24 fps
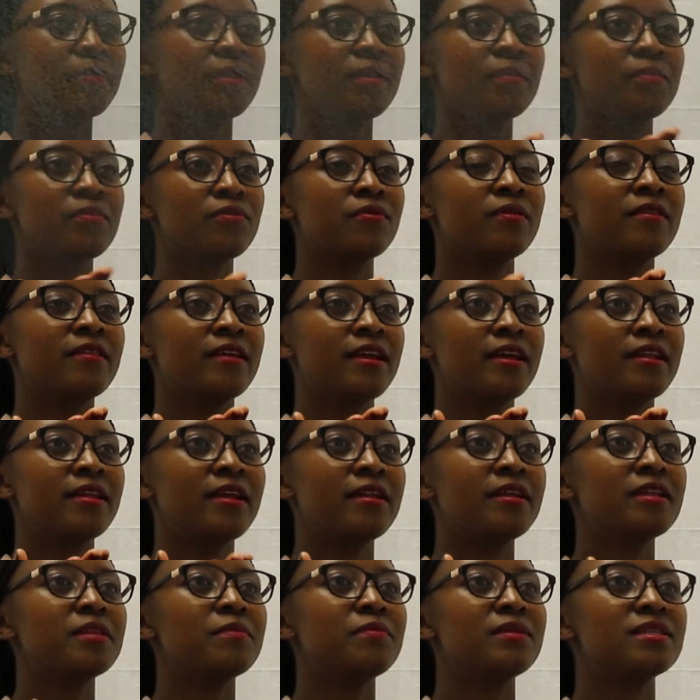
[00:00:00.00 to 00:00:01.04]
people there.
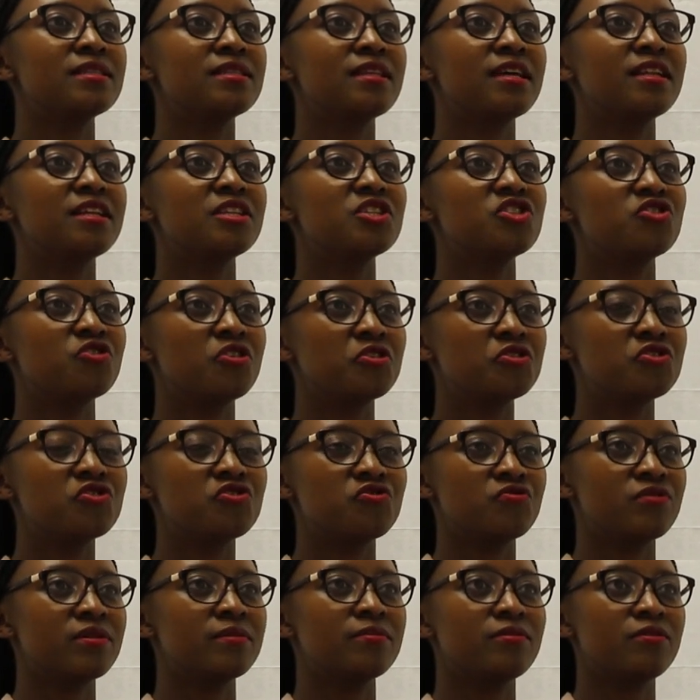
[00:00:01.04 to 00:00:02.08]
Then it means that it's not
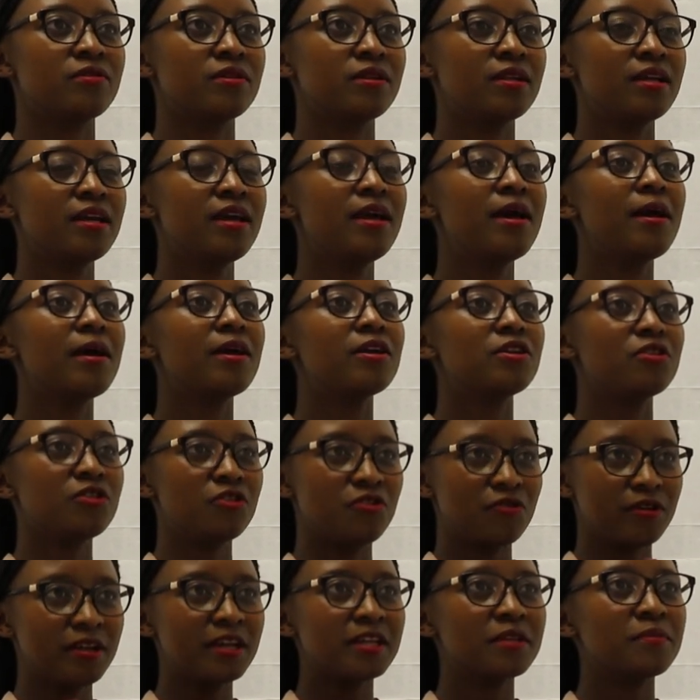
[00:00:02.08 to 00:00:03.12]
doable.
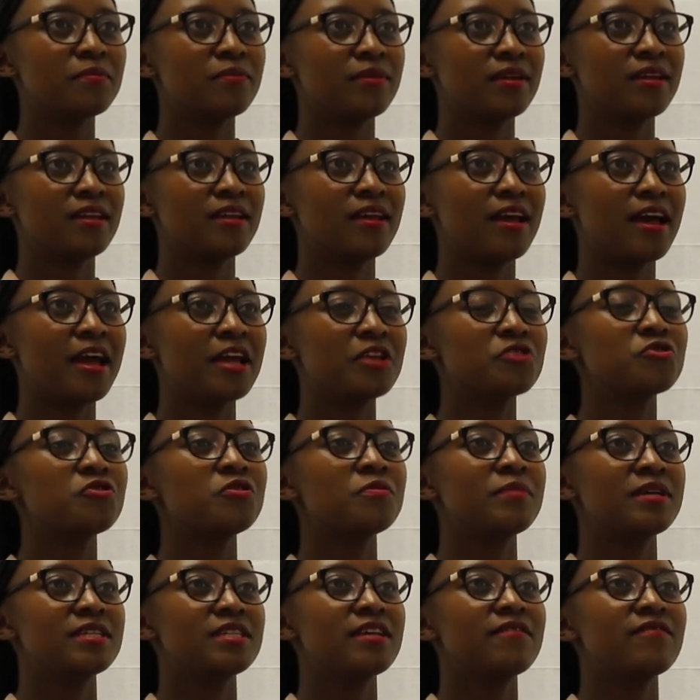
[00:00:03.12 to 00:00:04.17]
Look at me. I
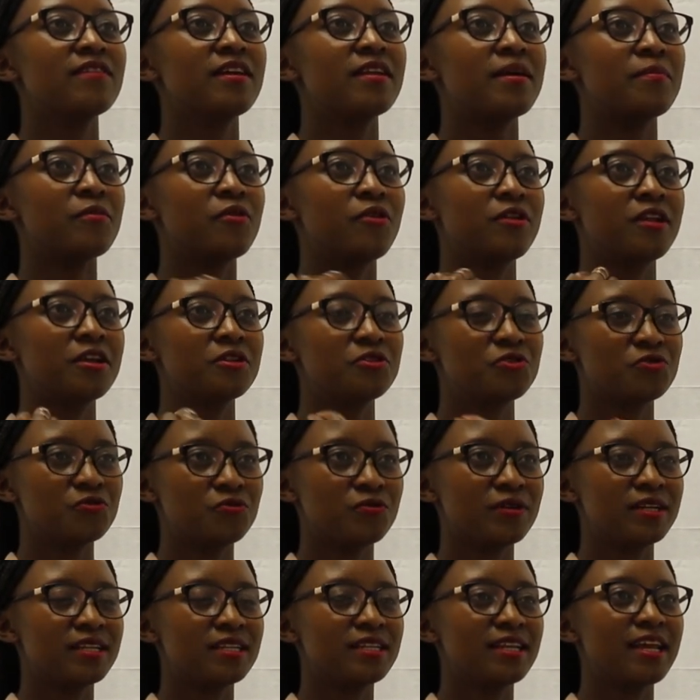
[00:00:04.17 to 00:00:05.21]
told myself that I'm going to do
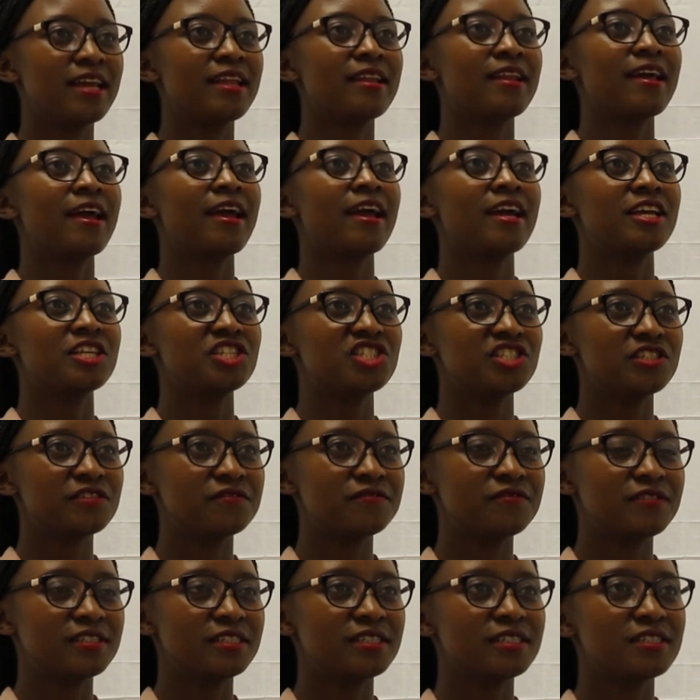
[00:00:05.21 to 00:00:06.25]
it and I
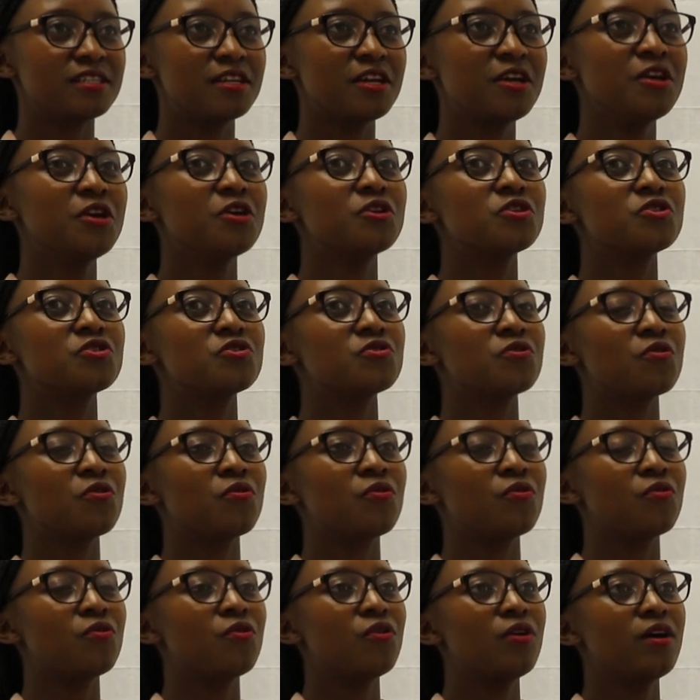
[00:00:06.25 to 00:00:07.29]
achieved it.
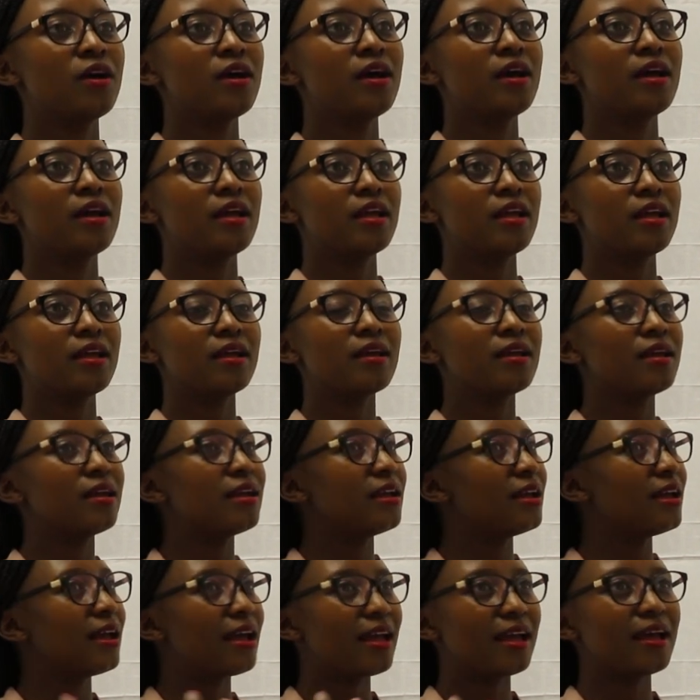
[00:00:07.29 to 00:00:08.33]
So
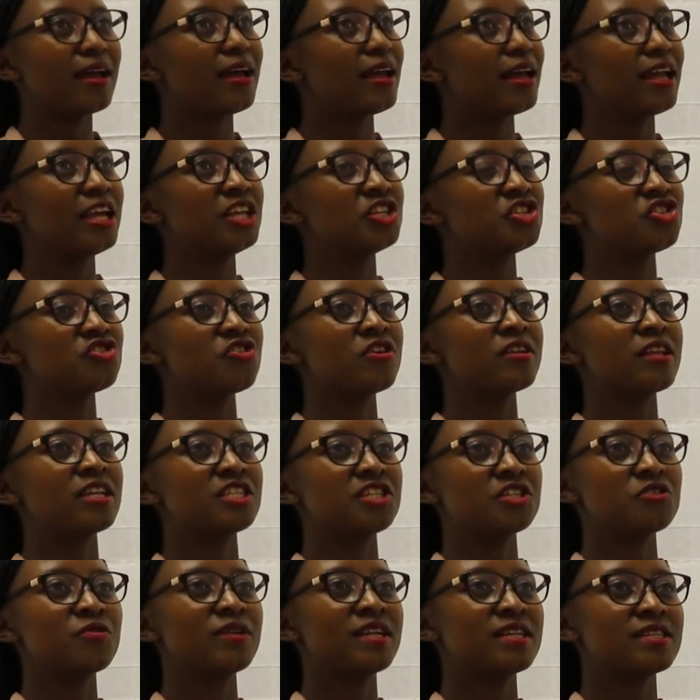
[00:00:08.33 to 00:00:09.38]
in short, I
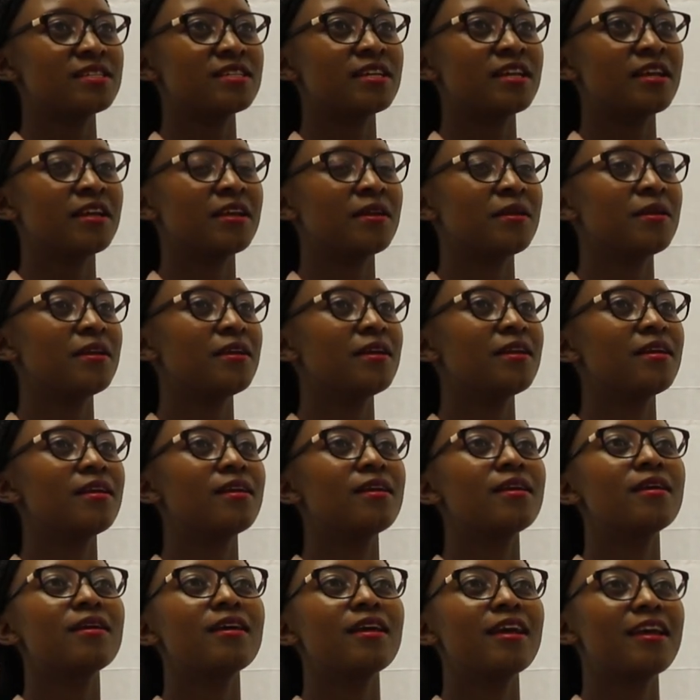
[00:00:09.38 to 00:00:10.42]
just want to say,
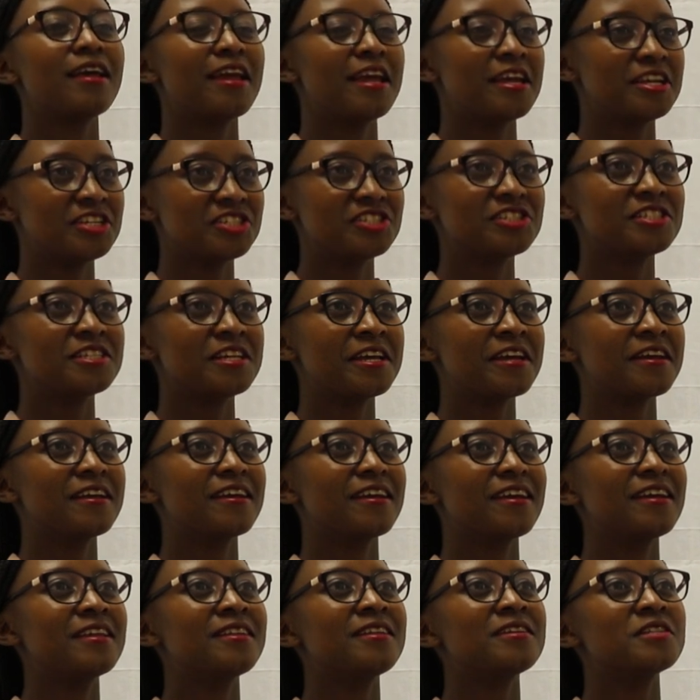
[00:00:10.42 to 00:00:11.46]

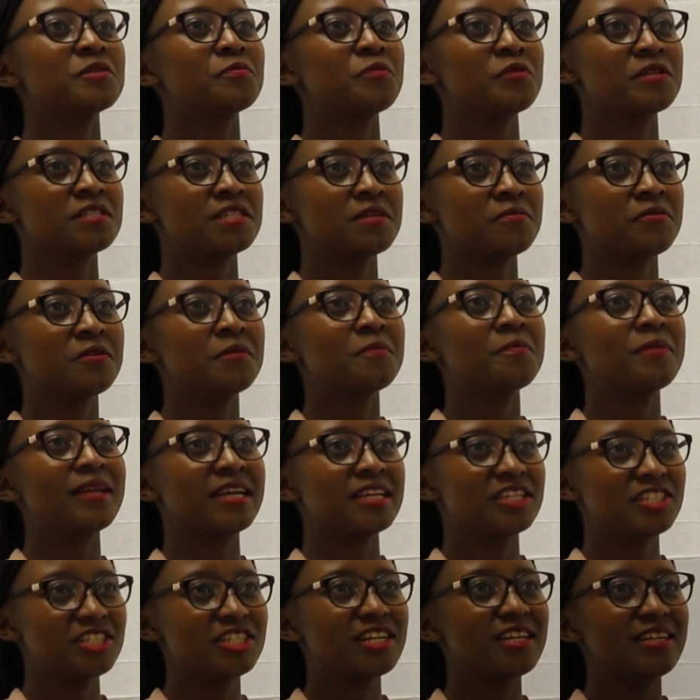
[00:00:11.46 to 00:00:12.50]
hashtag it is possible
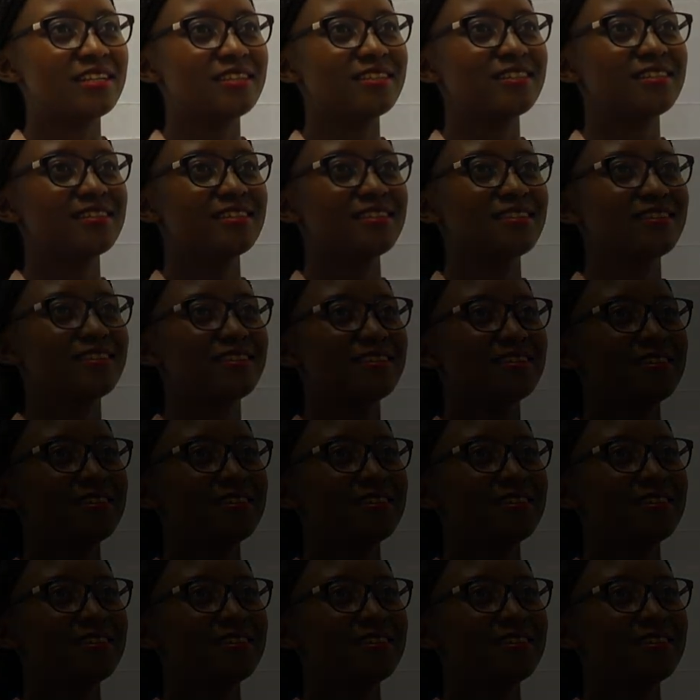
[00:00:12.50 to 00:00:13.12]
black child.